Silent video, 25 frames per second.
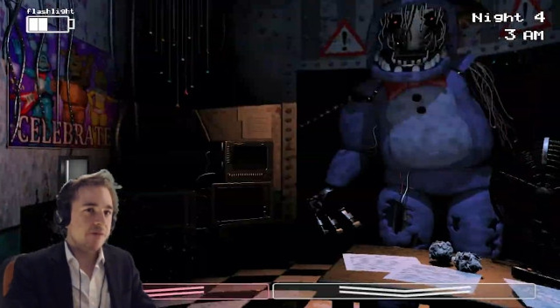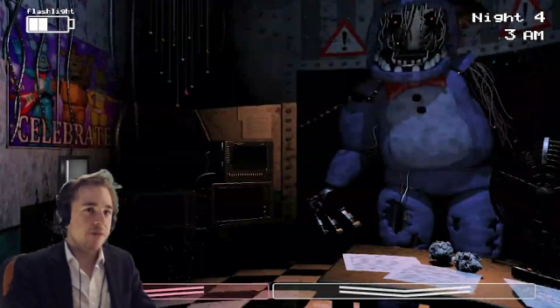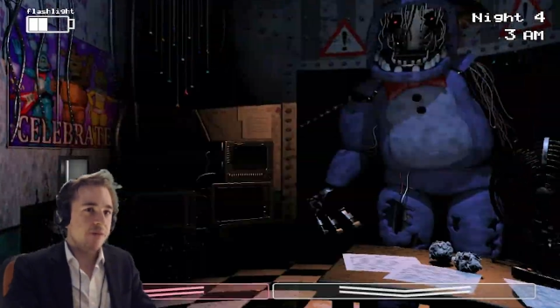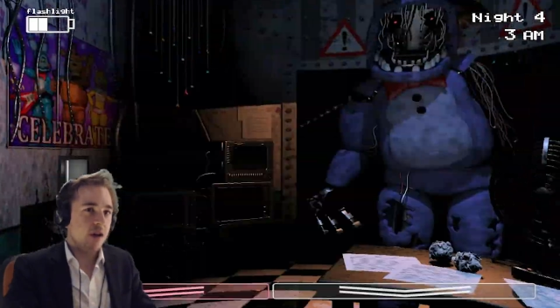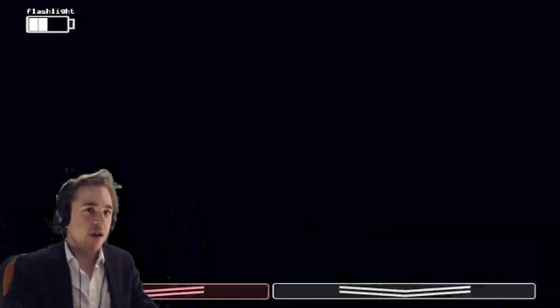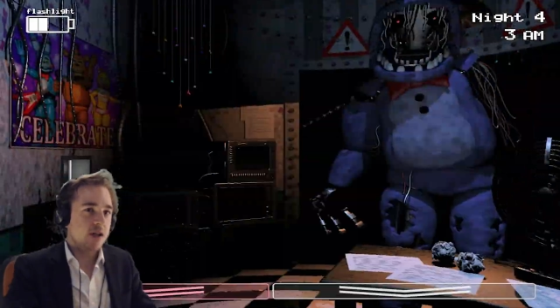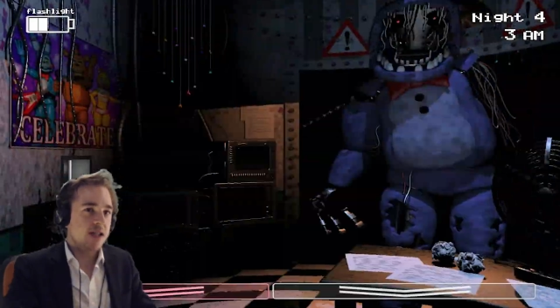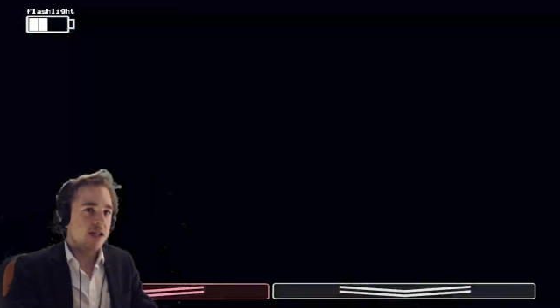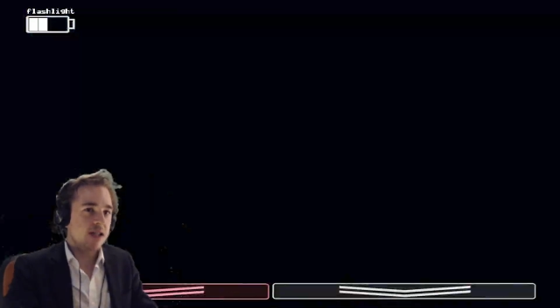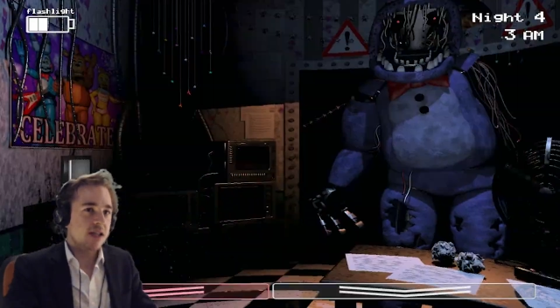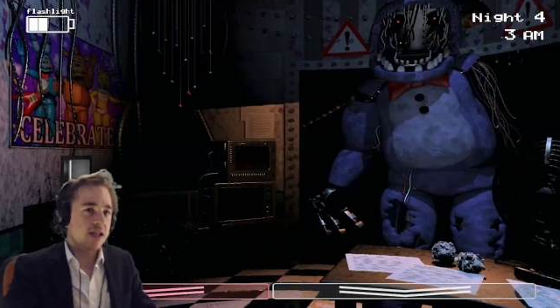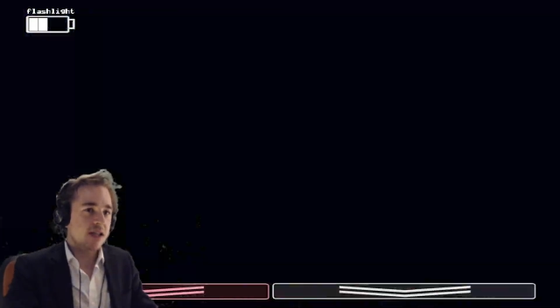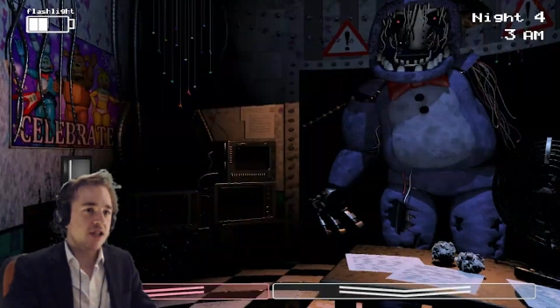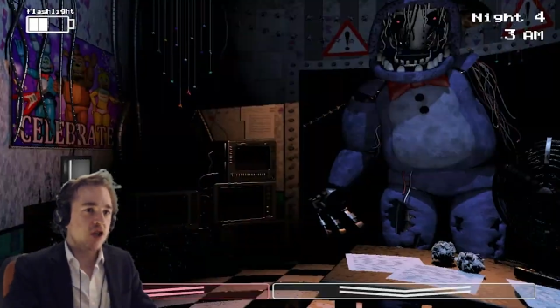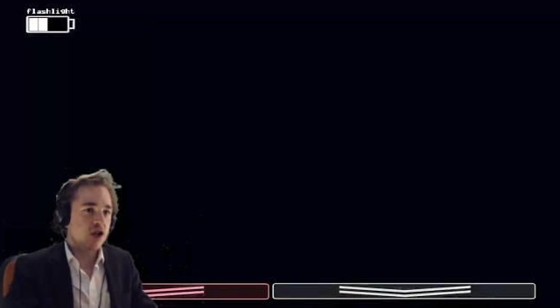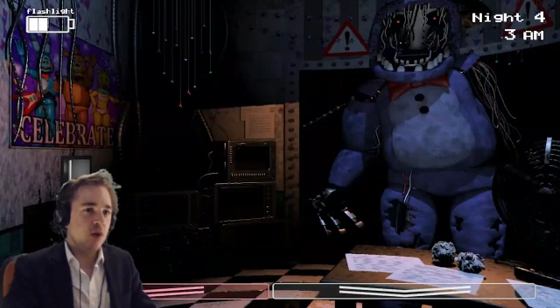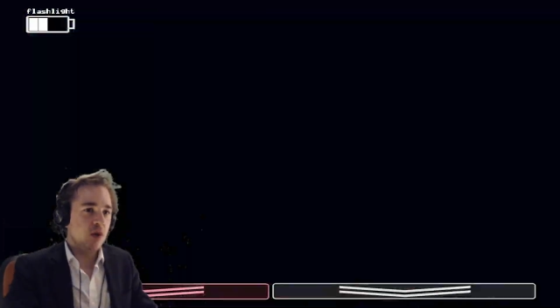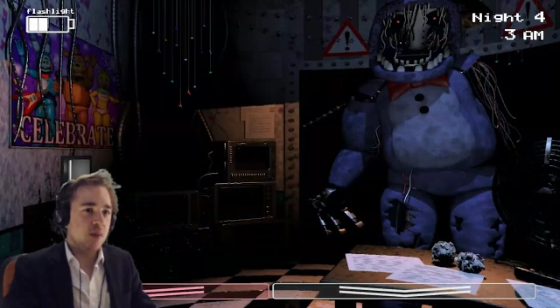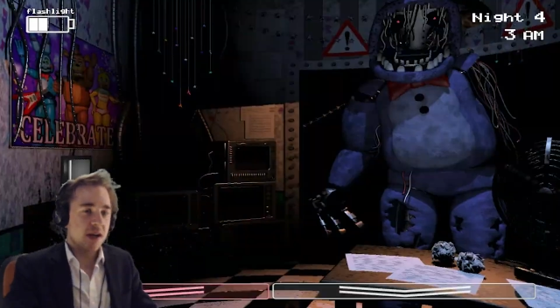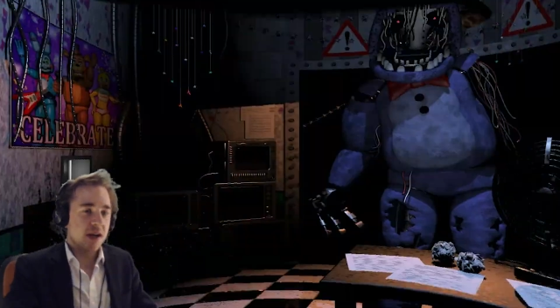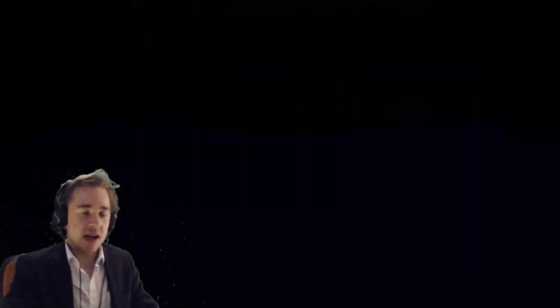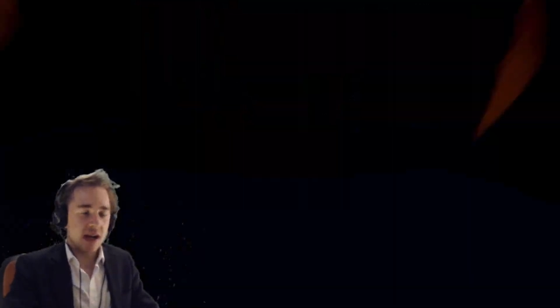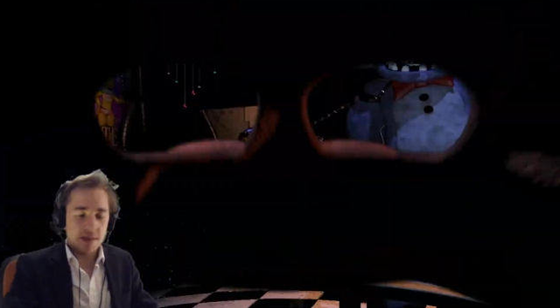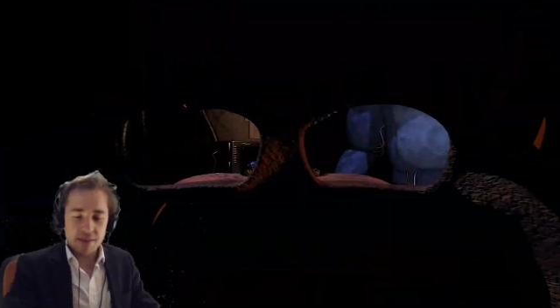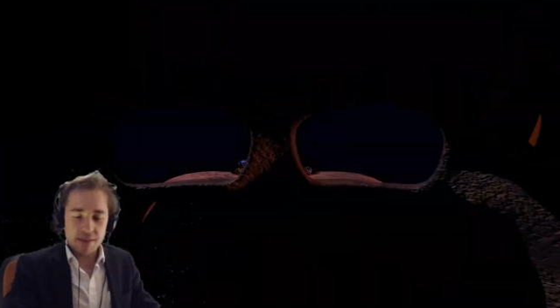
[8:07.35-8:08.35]
Foxy's
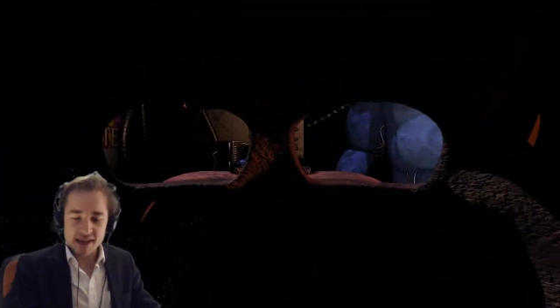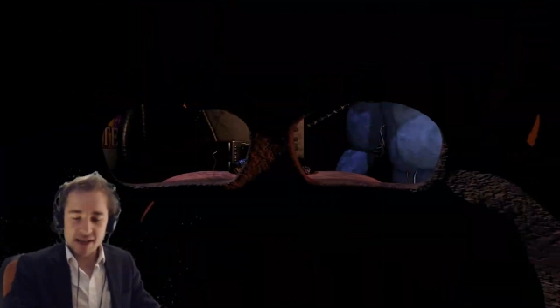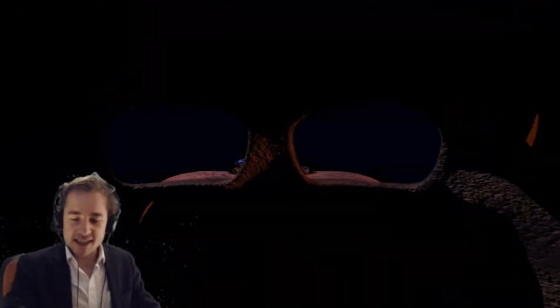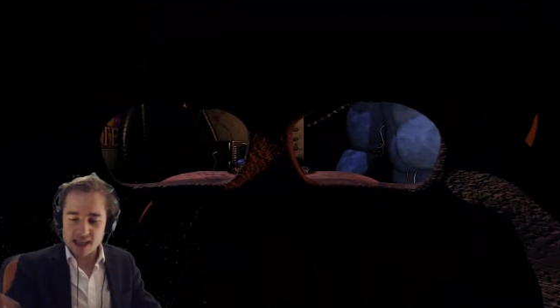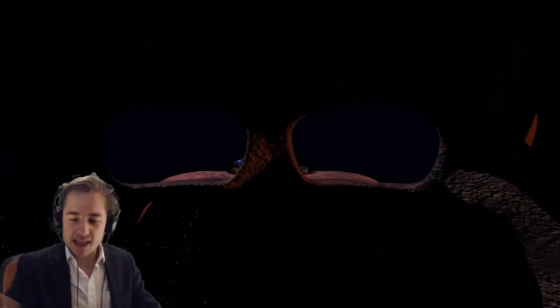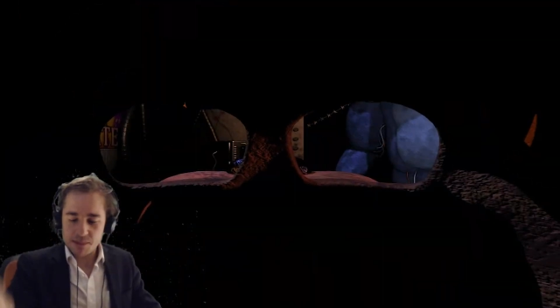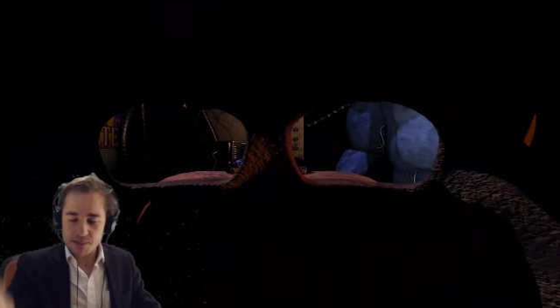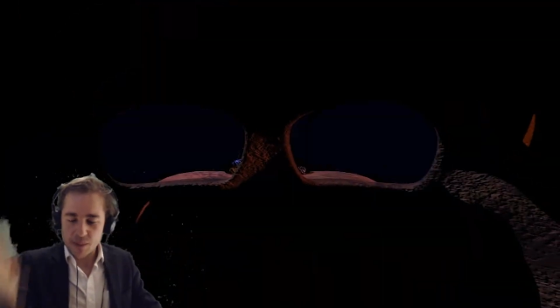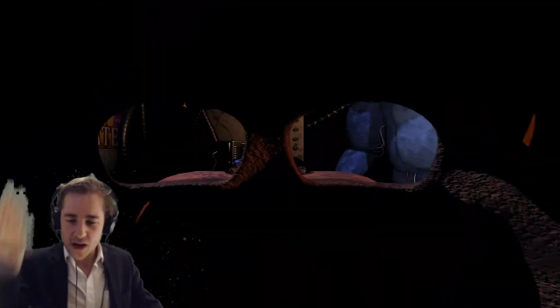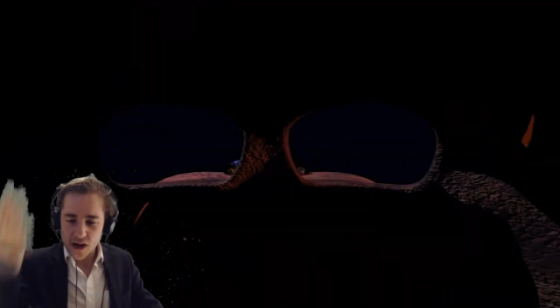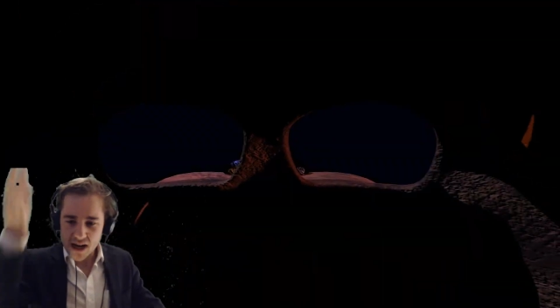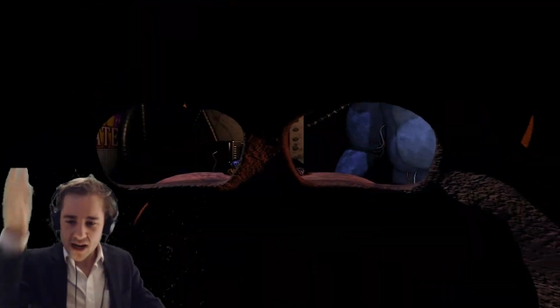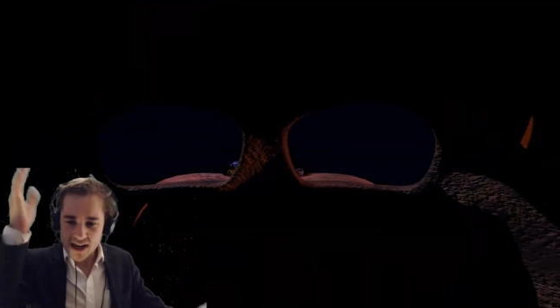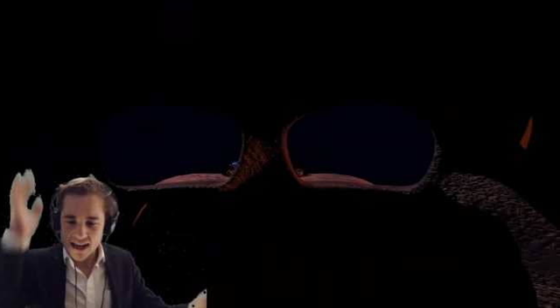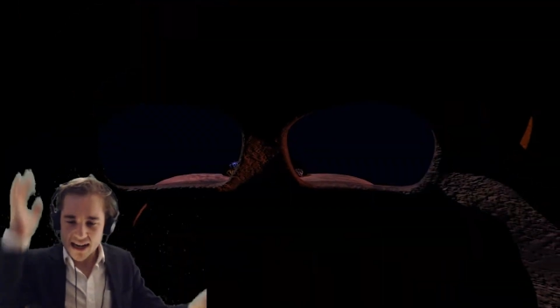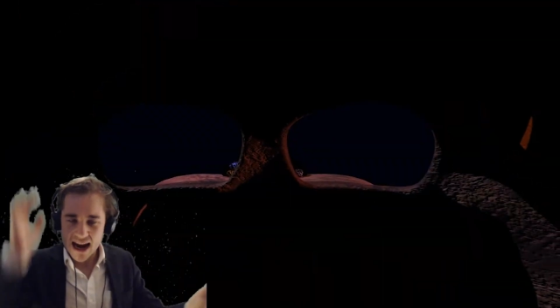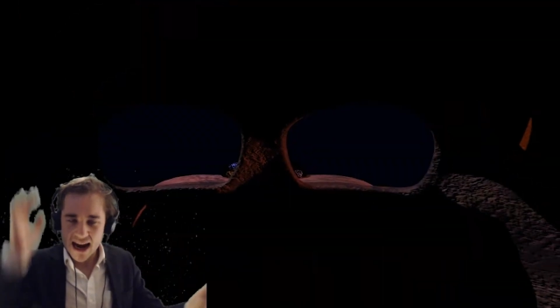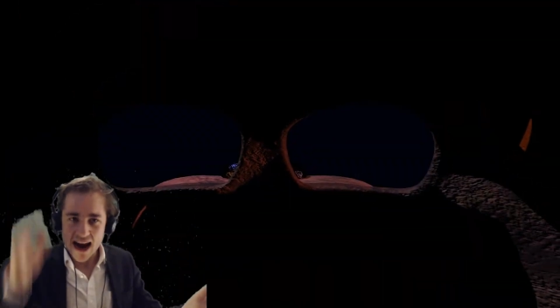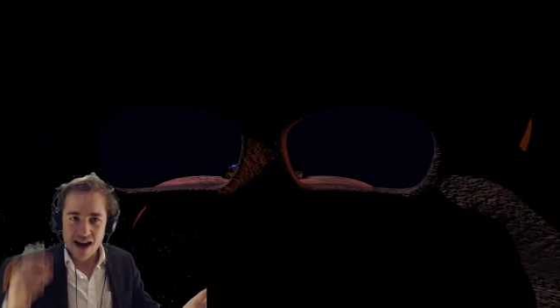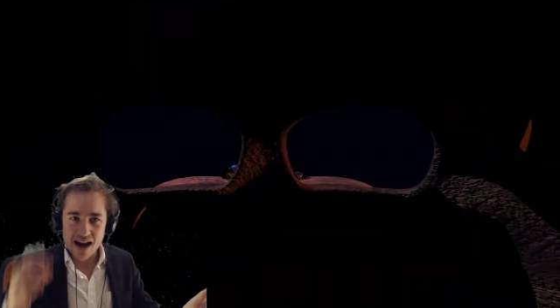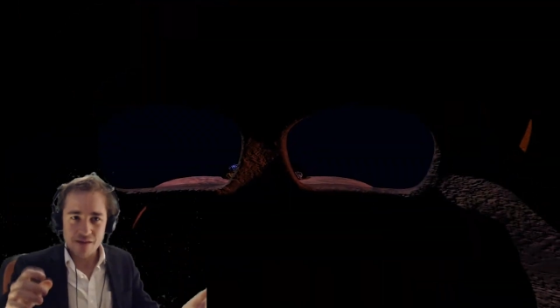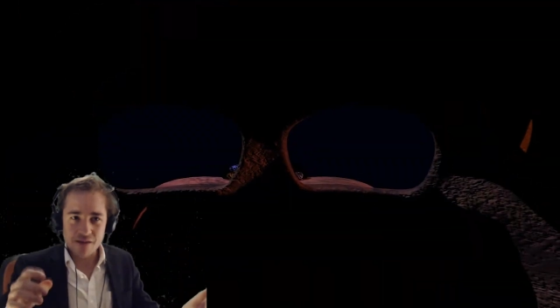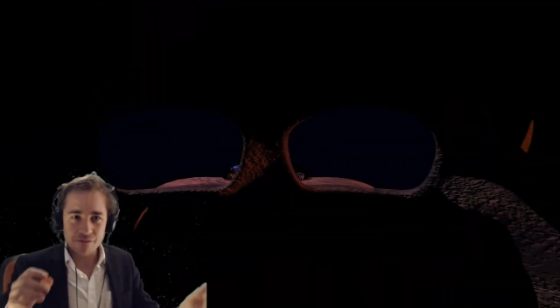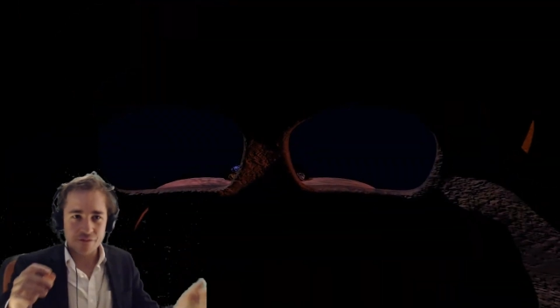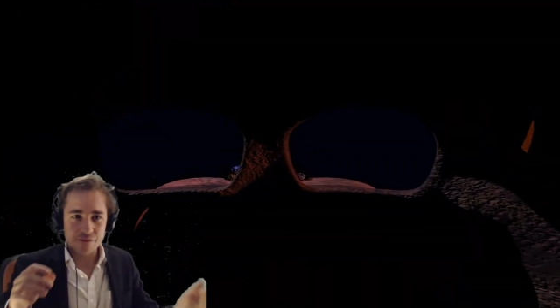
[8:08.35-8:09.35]
stupid and I missed the button
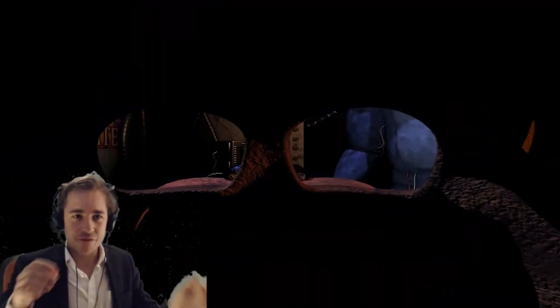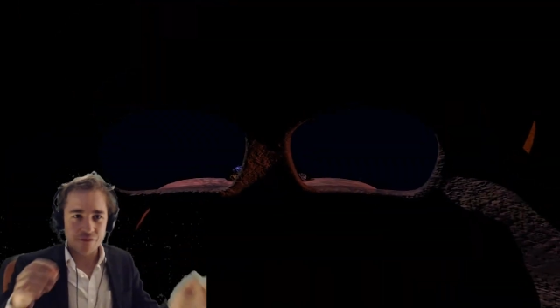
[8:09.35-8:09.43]
again.